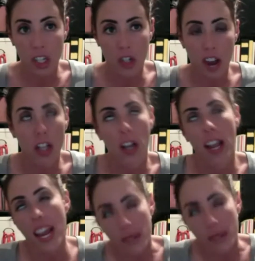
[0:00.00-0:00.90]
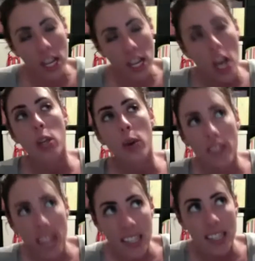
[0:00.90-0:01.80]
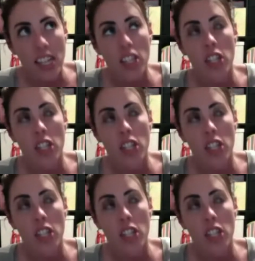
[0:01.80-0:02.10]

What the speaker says: to drag along. Anyways, so when Vanessa said she